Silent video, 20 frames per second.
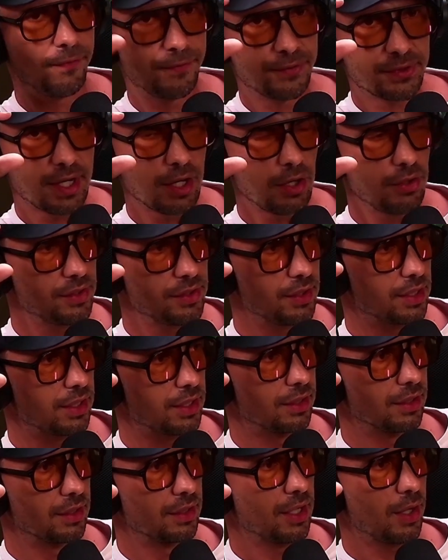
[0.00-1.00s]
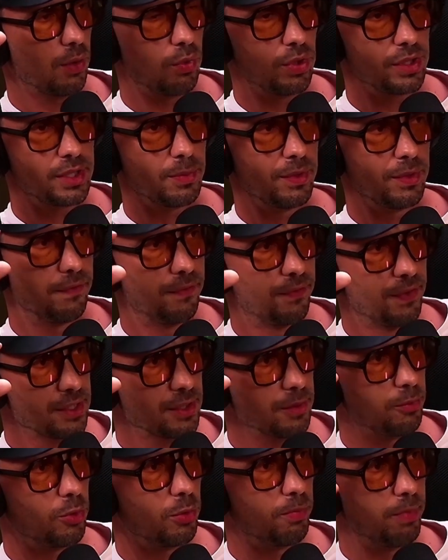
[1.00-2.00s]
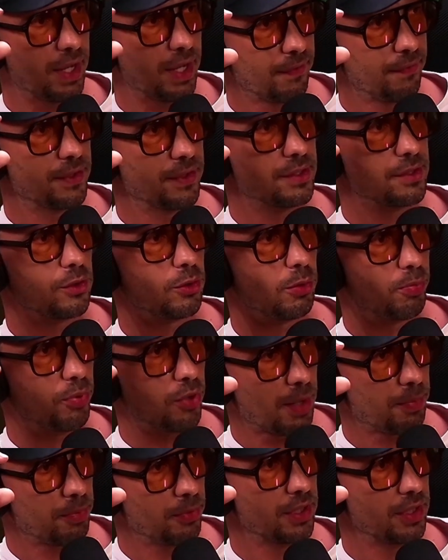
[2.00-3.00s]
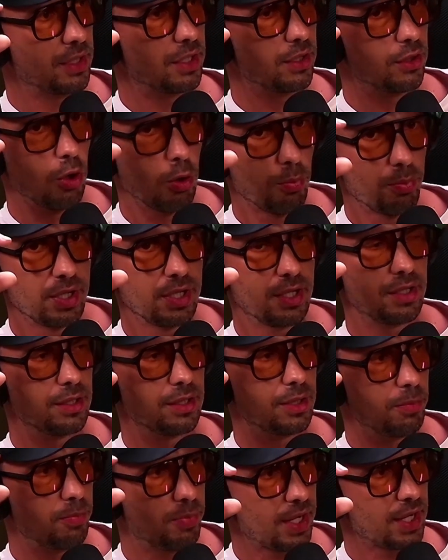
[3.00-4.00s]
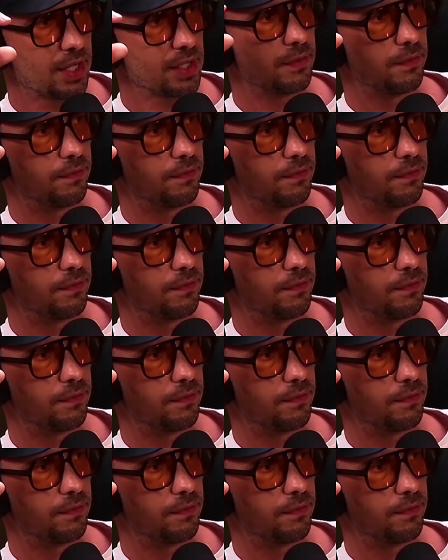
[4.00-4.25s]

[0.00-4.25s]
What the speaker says: scarcity. I want some invisible metaphysical property that nobody can debase,